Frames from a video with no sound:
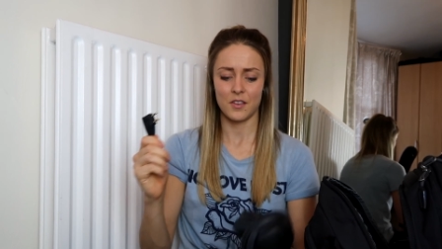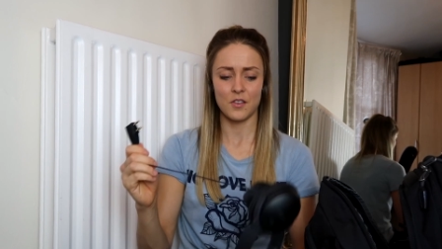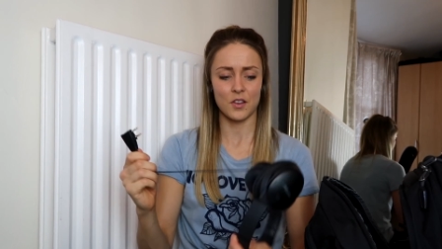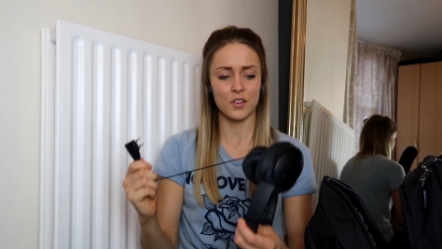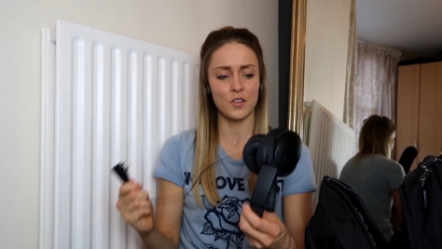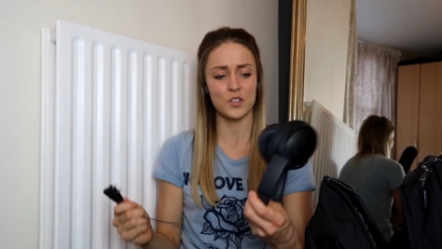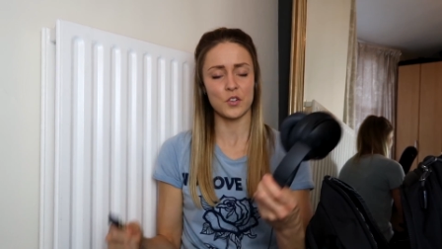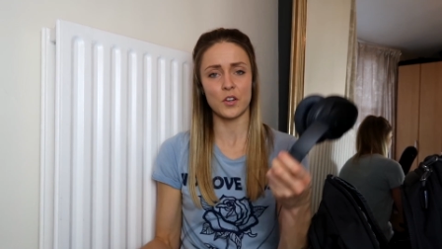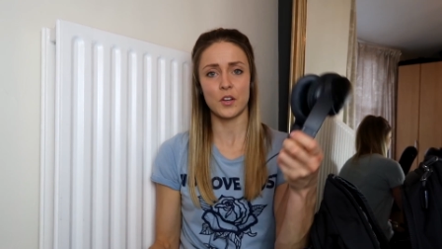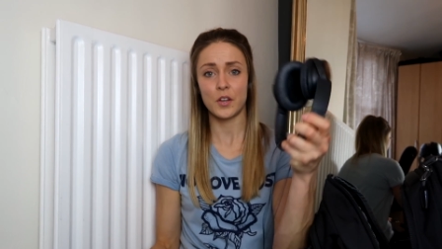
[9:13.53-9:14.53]
You can use
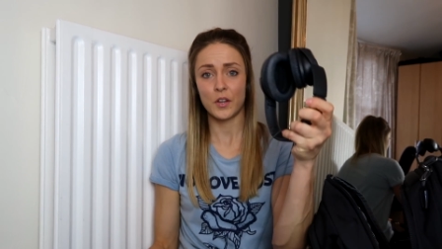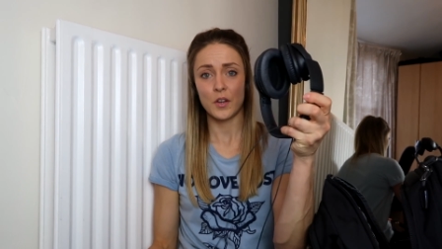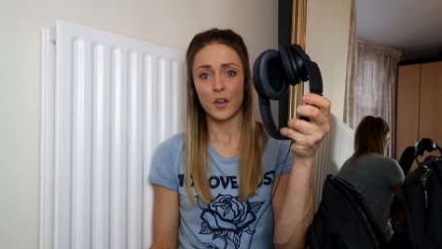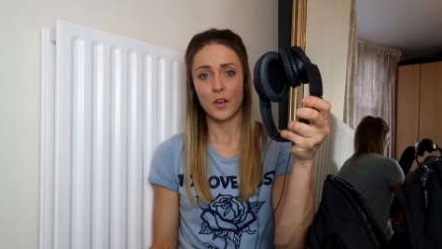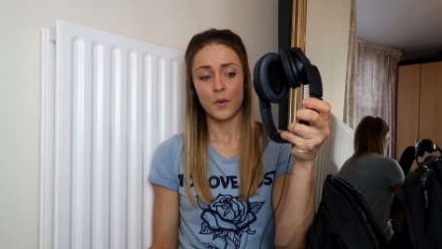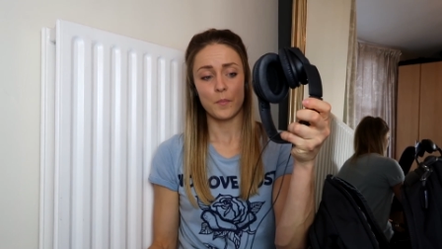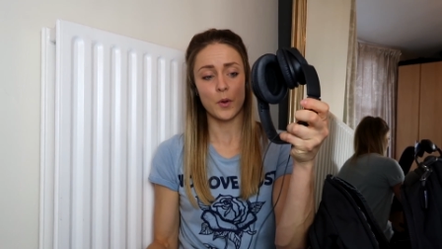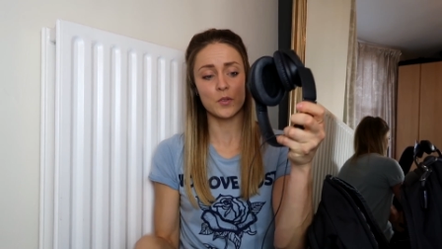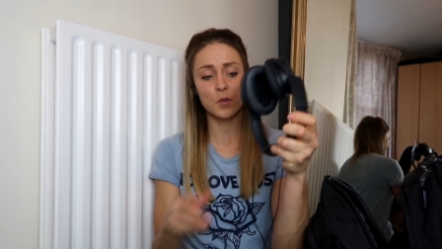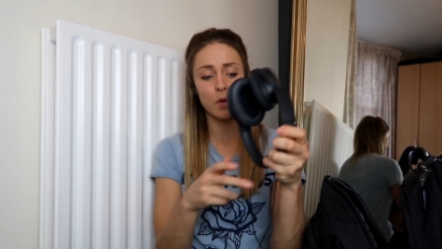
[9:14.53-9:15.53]
your
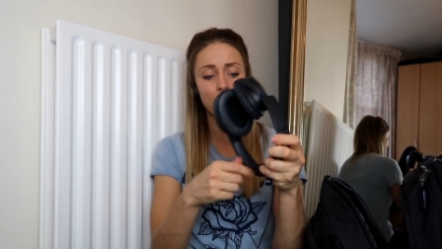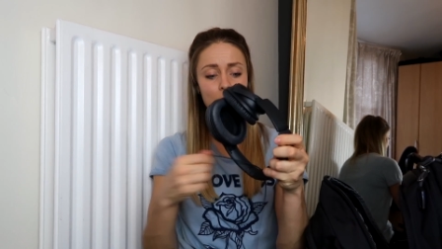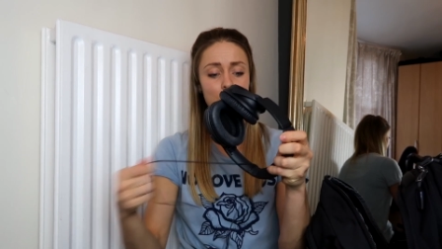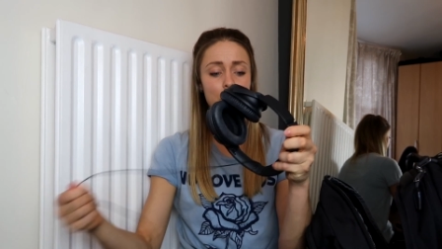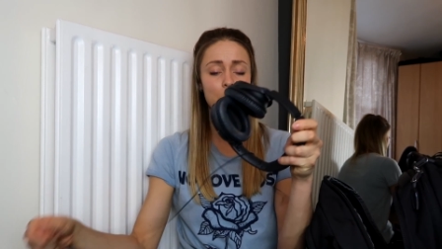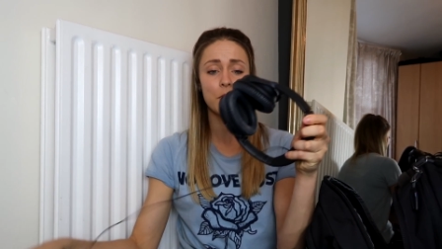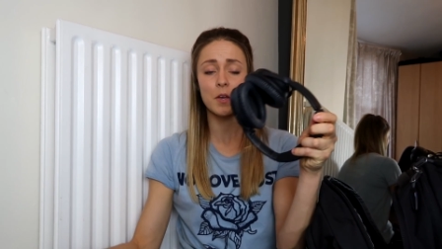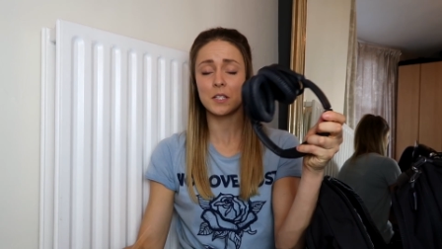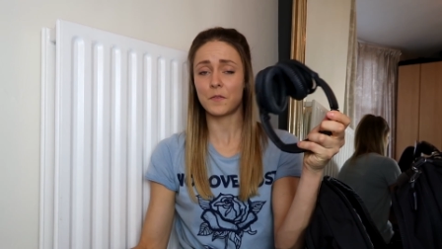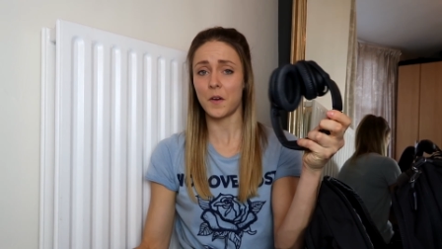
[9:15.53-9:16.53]
Bose Quiet Comfort
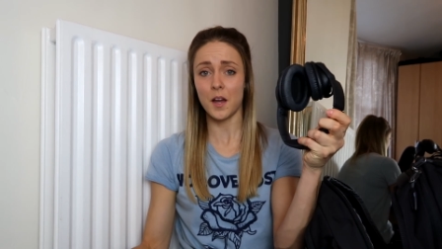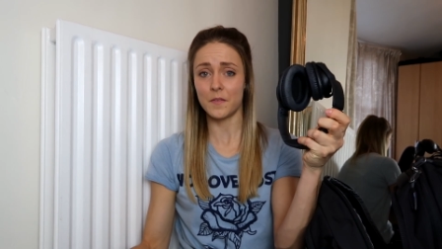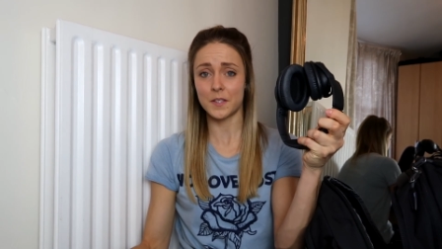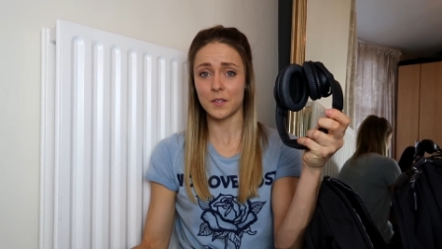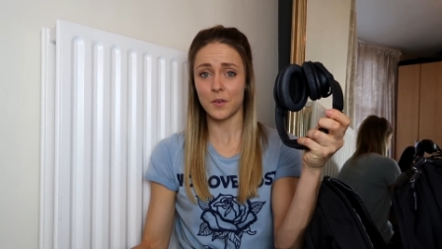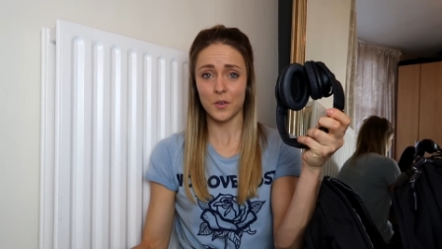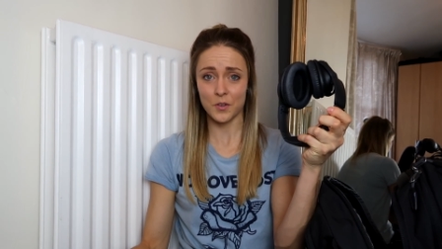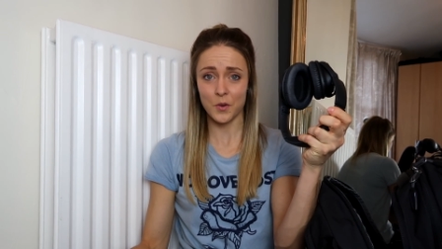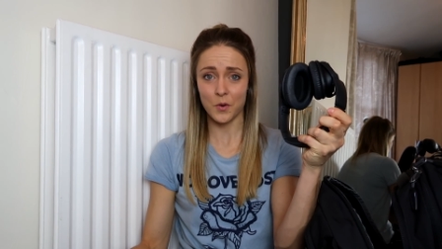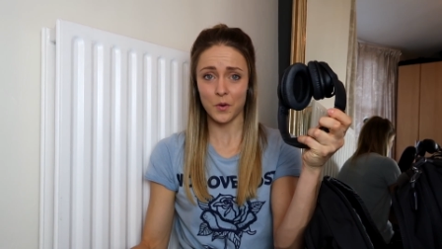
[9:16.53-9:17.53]
35s
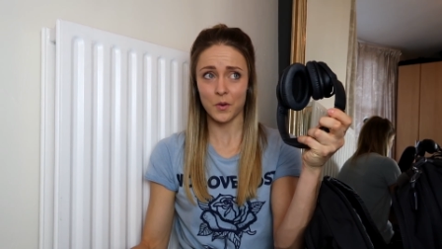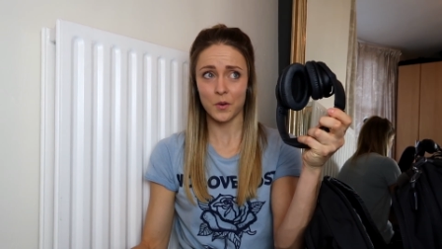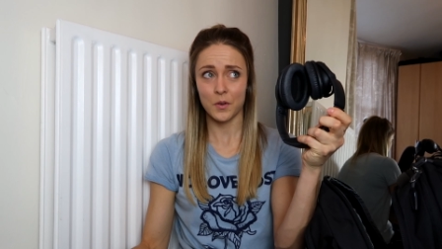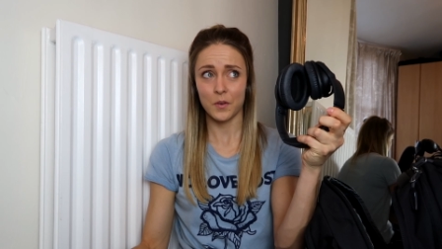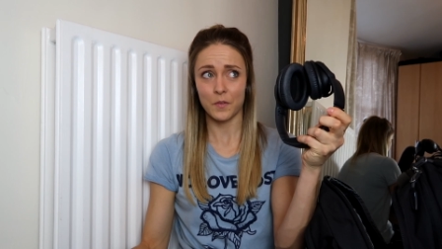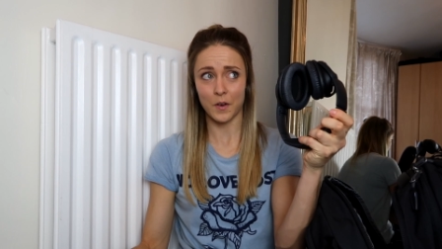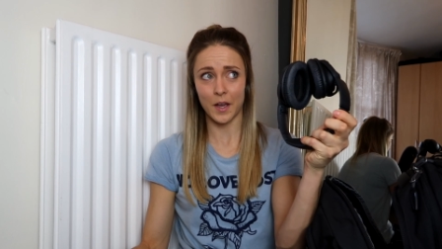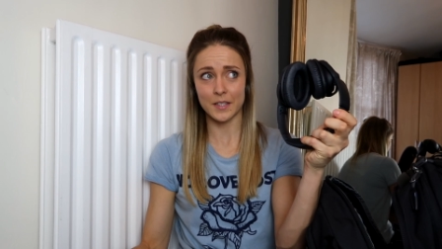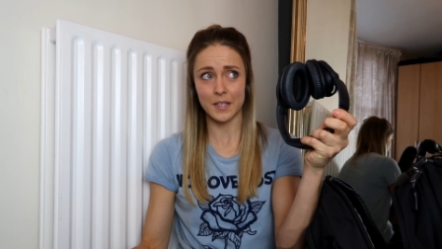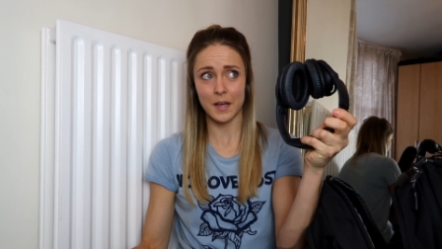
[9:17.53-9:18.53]
on your
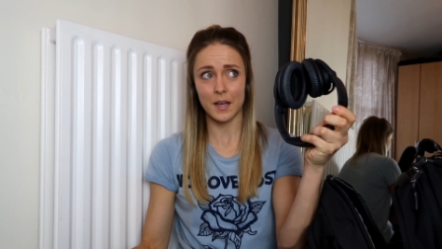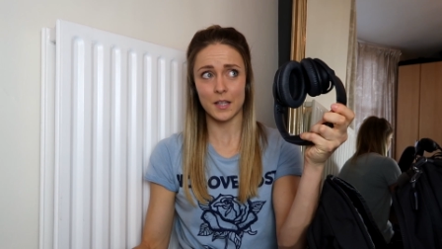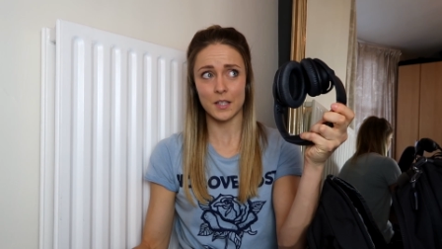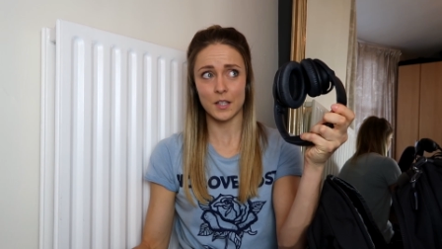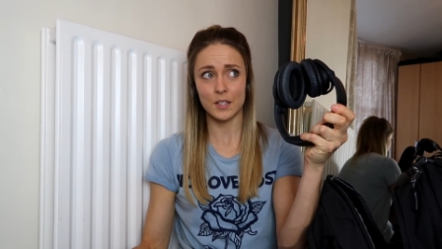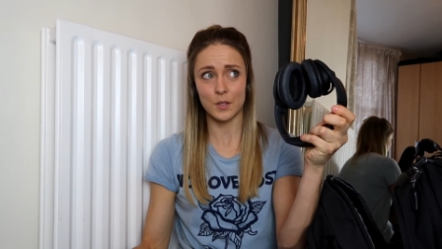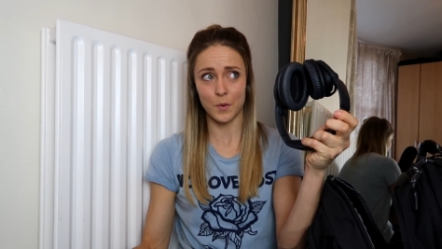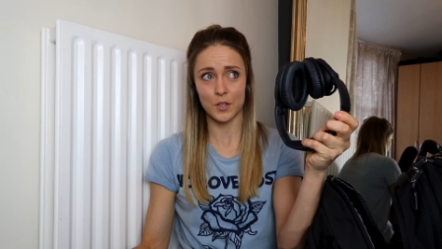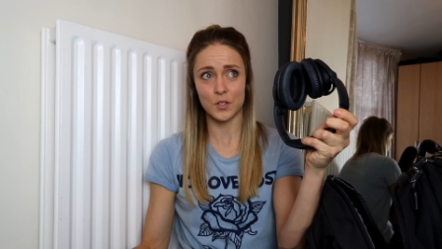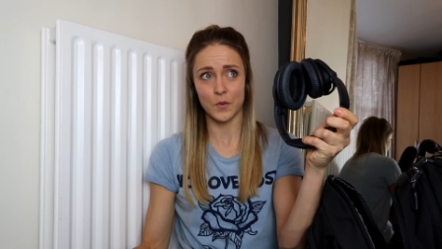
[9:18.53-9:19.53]
flight to
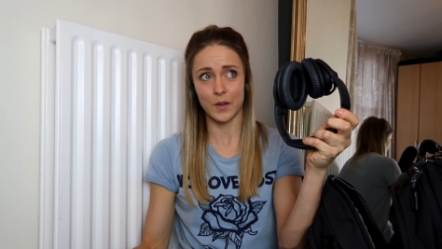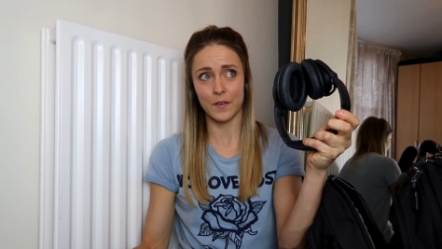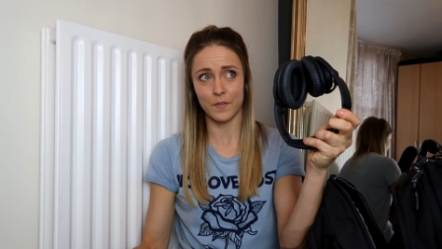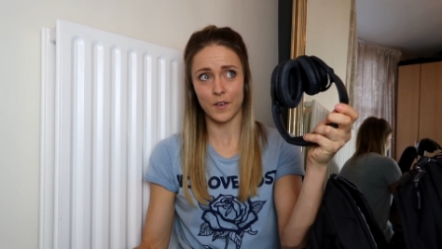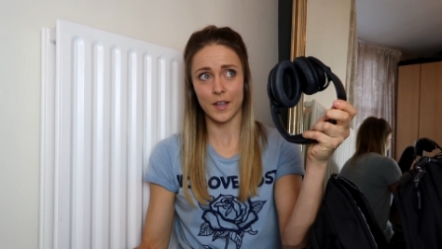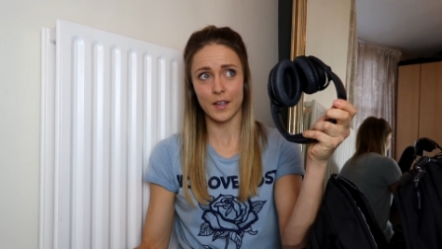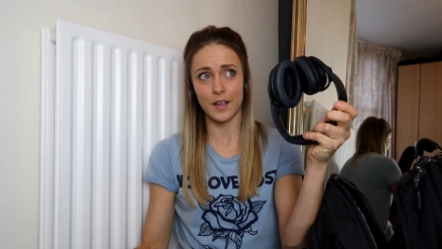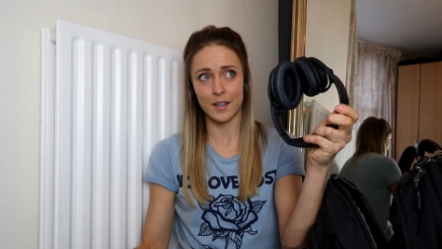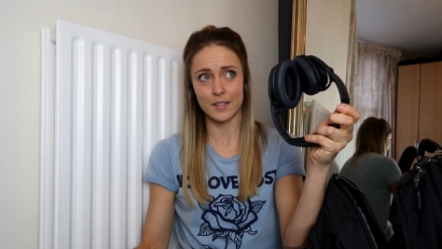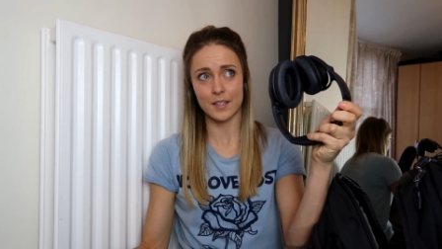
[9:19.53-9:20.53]
watch your in-flight
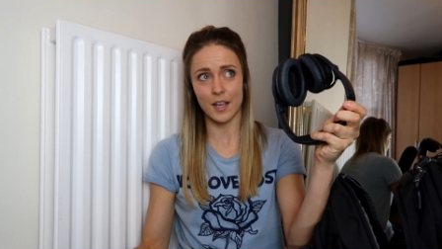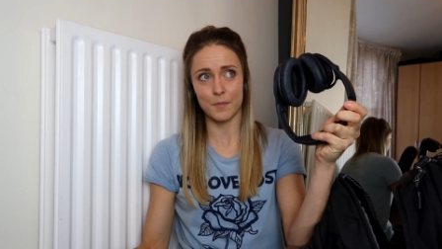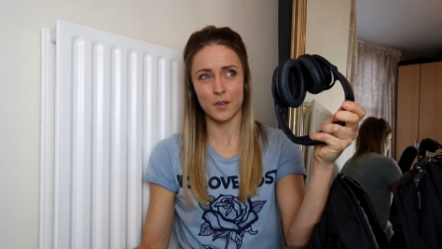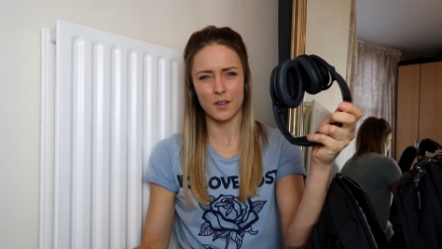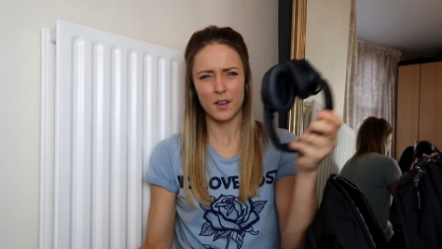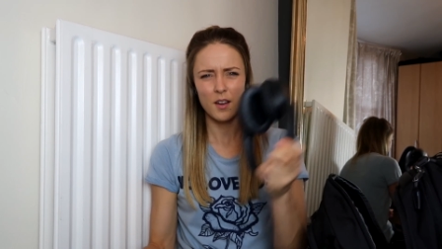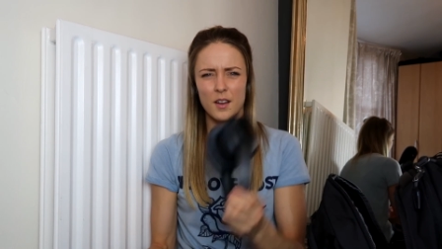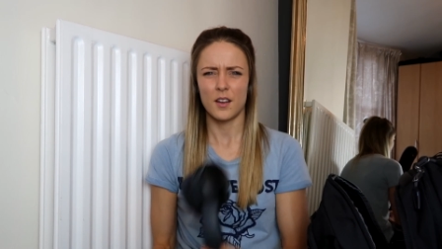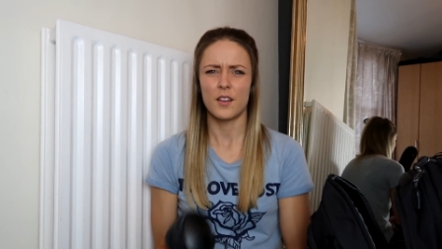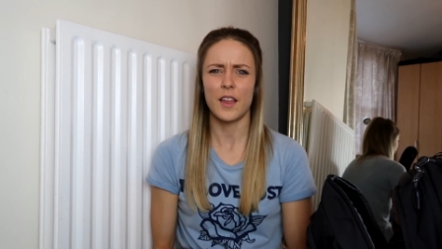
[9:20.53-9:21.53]
entertainment.
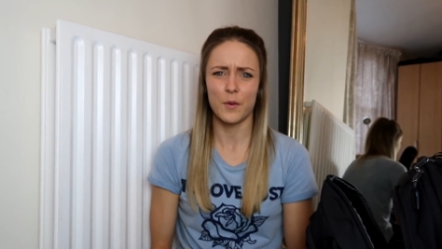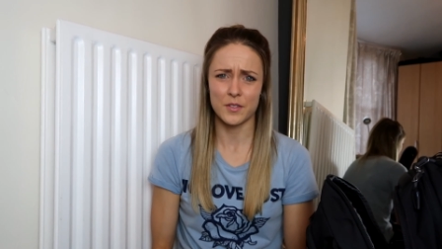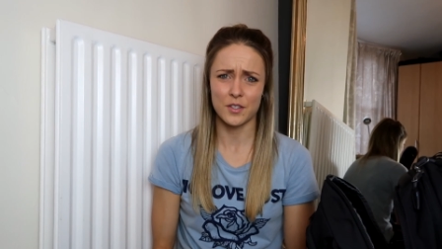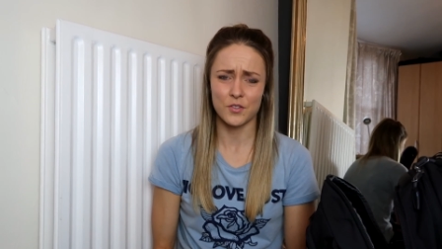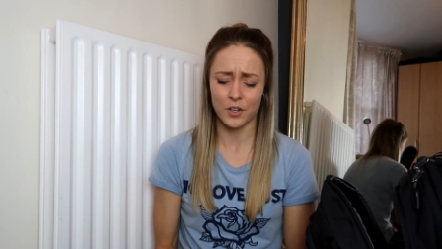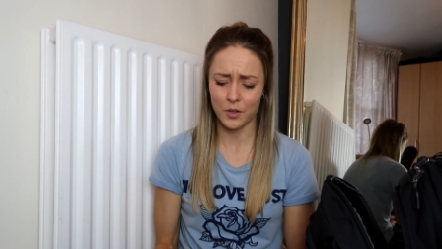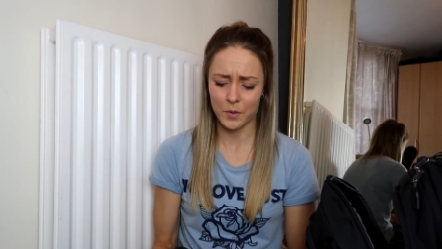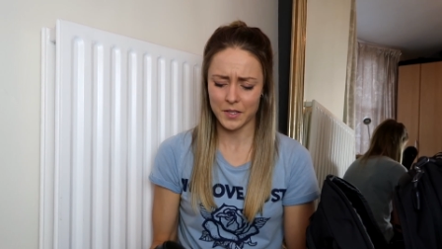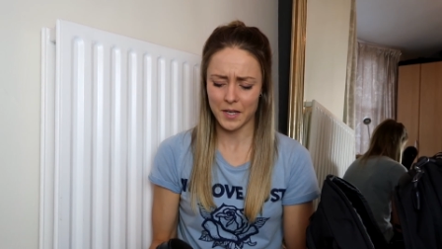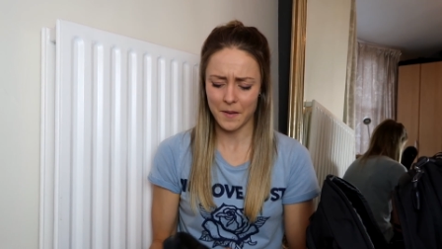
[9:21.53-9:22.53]
That was a struggle,
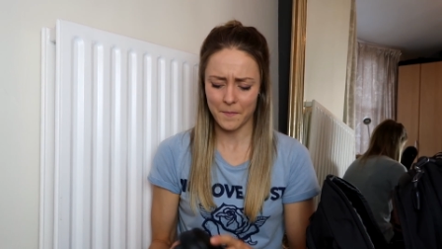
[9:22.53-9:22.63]
wasn't